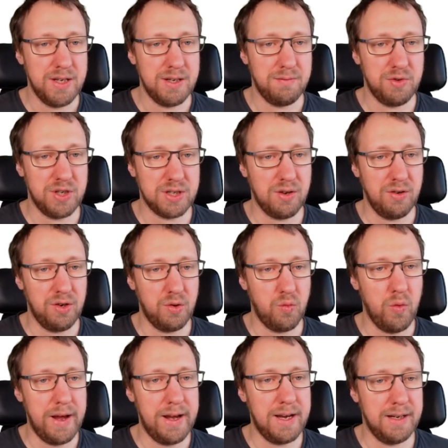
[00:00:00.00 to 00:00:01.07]
I'm just going to
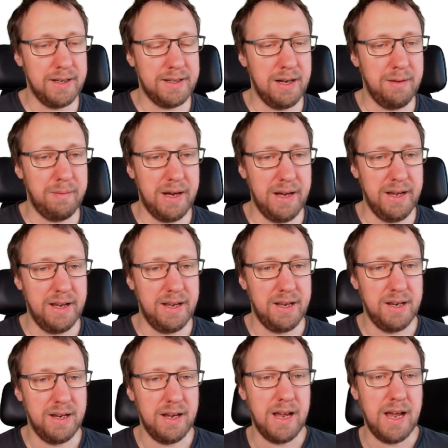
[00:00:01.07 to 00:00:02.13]
wait until my
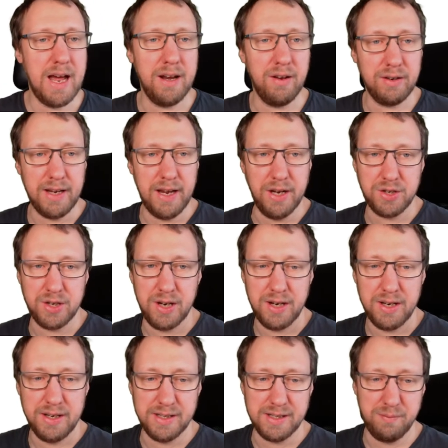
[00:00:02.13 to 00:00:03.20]
annotation
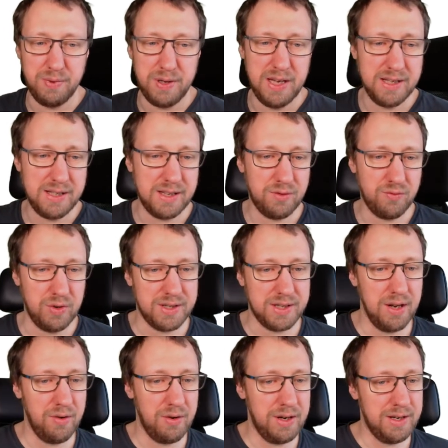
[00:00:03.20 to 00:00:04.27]
disappears. It will
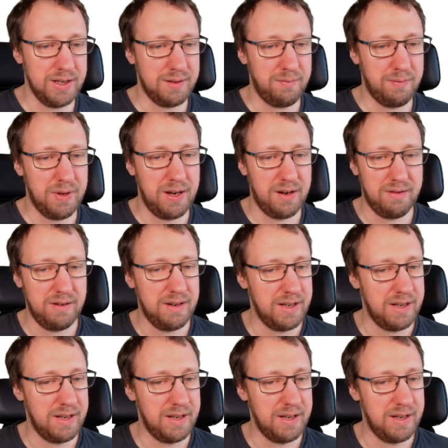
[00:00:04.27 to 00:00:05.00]
slowly disappear.